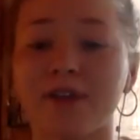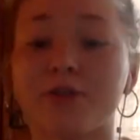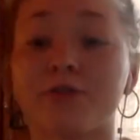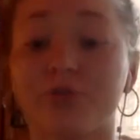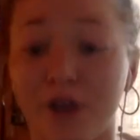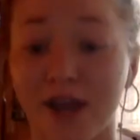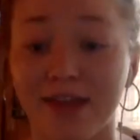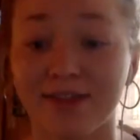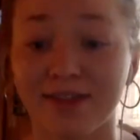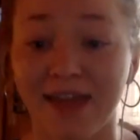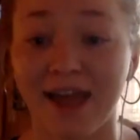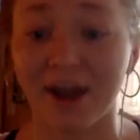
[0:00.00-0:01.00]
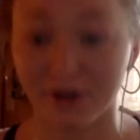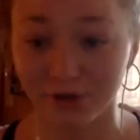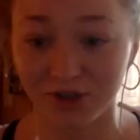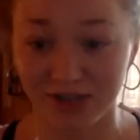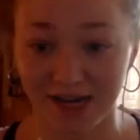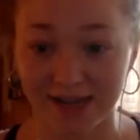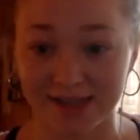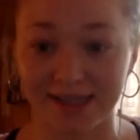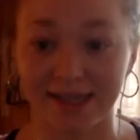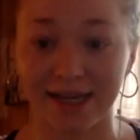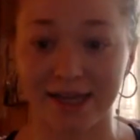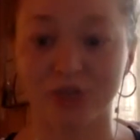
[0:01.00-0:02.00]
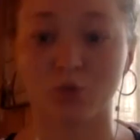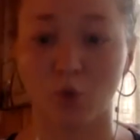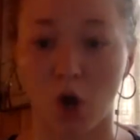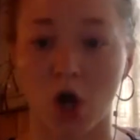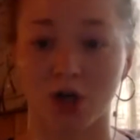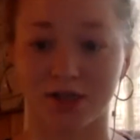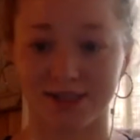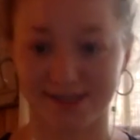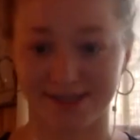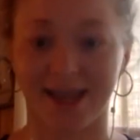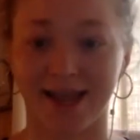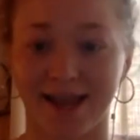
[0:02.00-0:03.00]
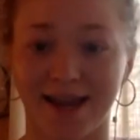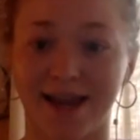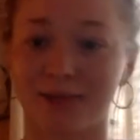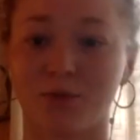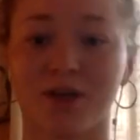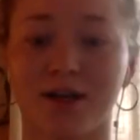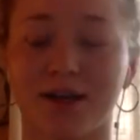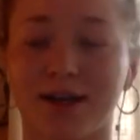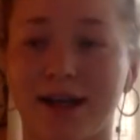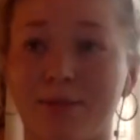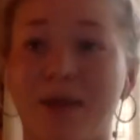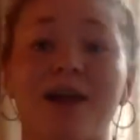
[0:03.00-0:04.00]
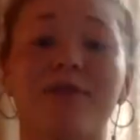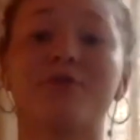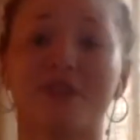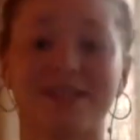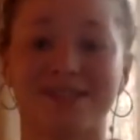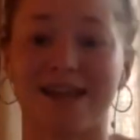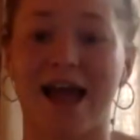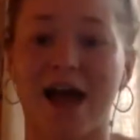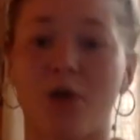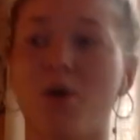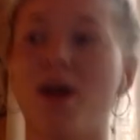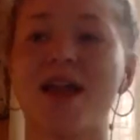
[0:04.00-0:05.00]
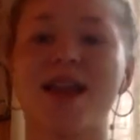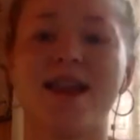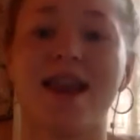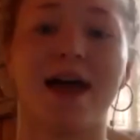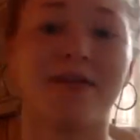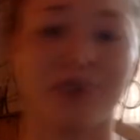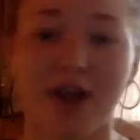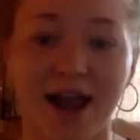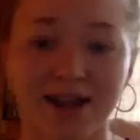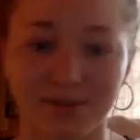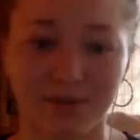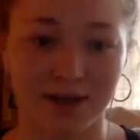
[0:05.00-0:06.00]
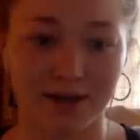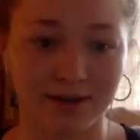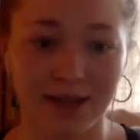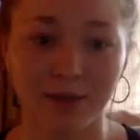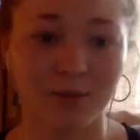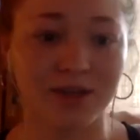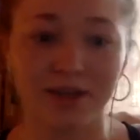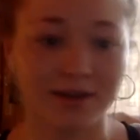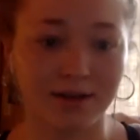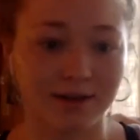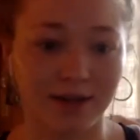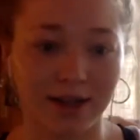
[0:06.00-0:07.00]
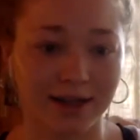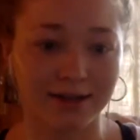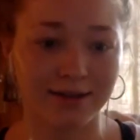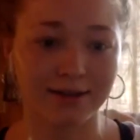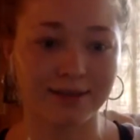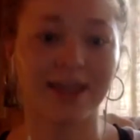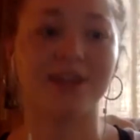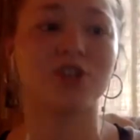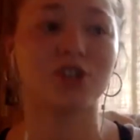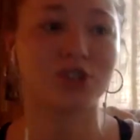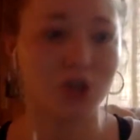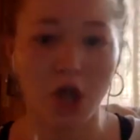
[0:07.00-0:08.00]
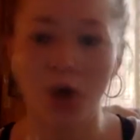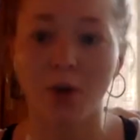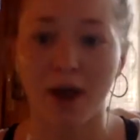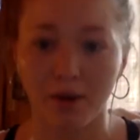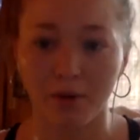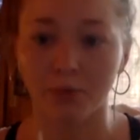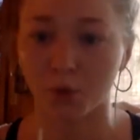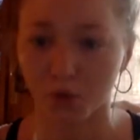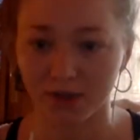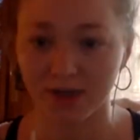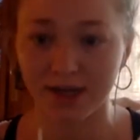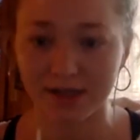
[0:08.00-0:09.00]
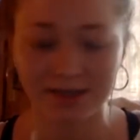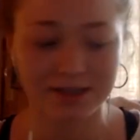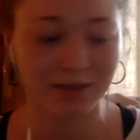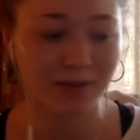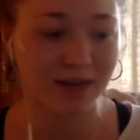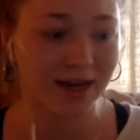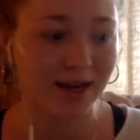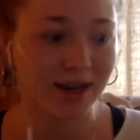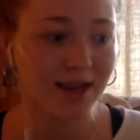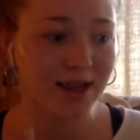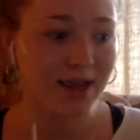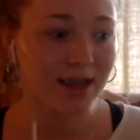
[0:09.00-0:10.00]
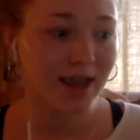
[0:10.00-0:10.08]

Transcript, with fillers: a friend that understands that is wrong to say, and would like my friends now never ask me to, they would like, they just know how important it is to me. Mm-hmm.